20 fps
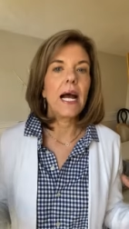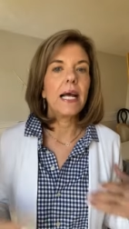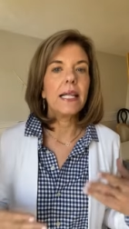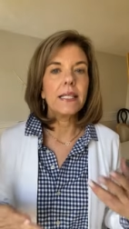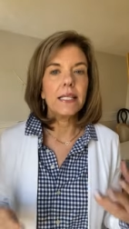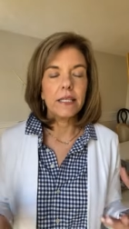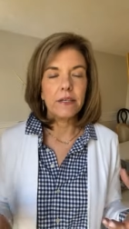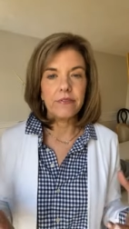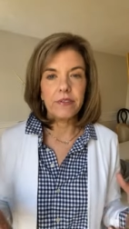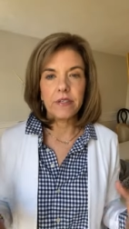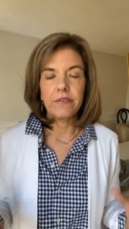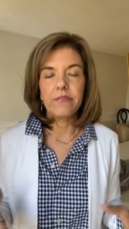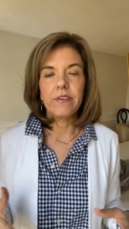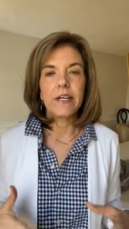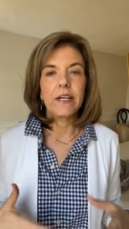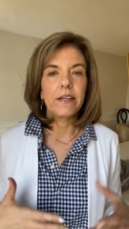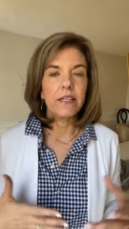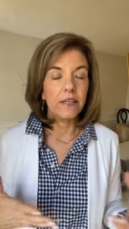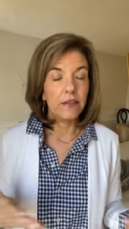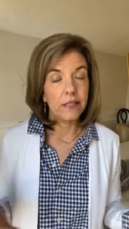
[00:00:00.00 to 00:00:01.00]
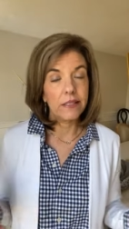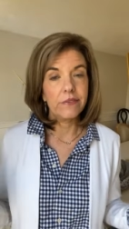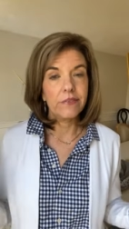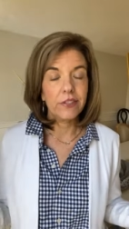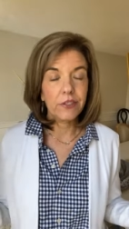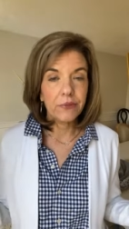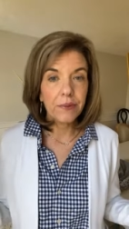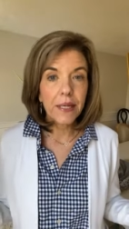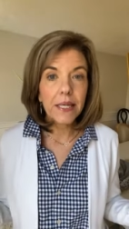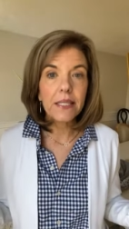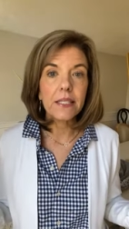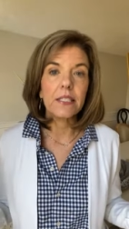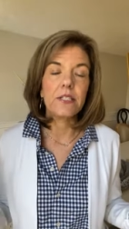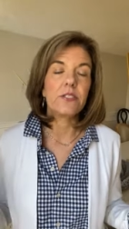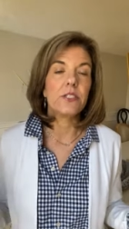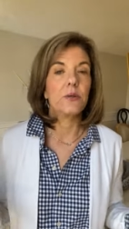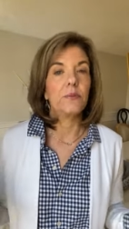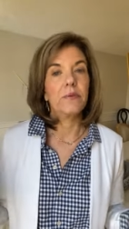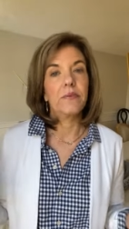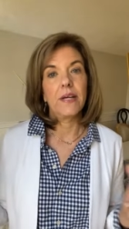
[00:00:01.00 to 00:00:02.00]
I live in a very, you know, I live in New England.
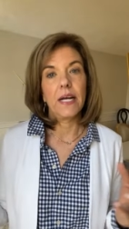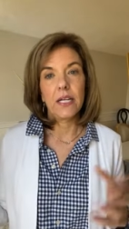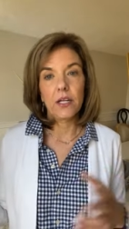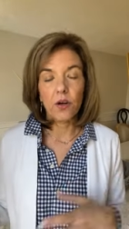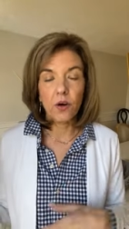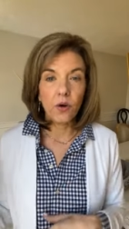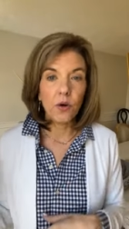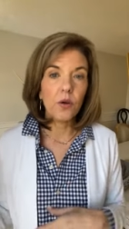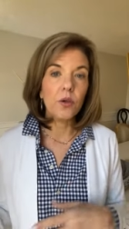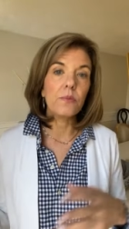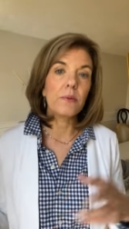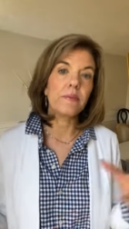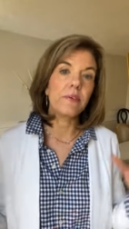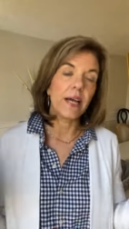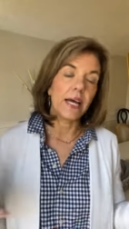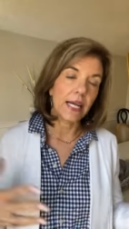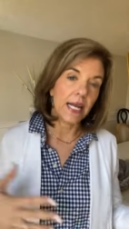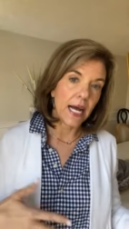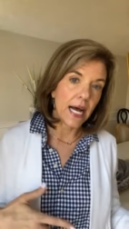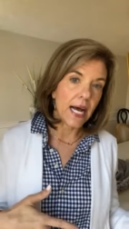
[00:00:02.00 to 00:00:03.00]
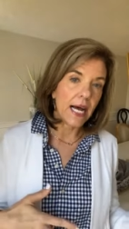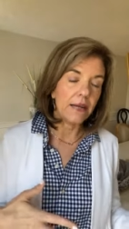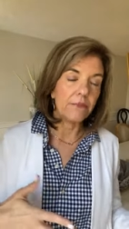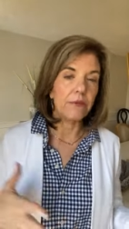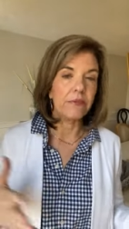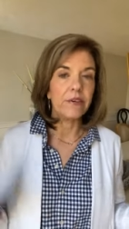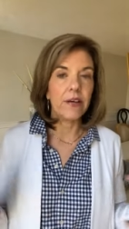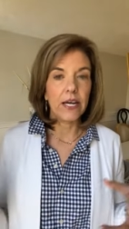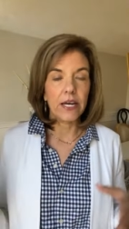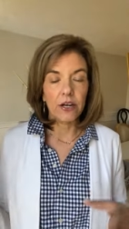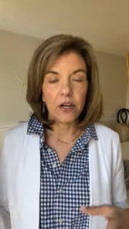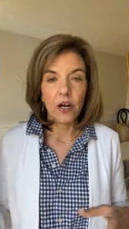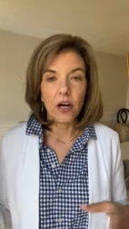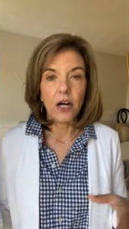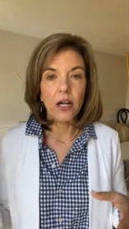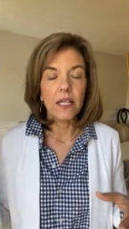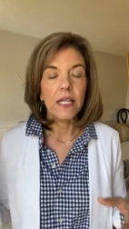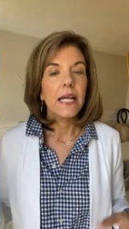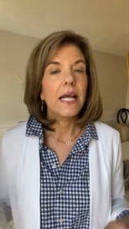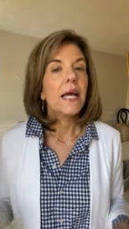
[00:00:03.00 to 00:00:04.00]
So we've got cold, we've got hot, we've got it
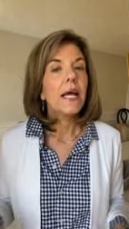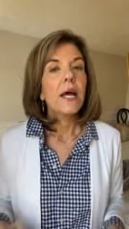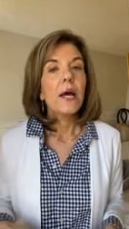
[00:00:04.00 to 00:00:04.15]
all.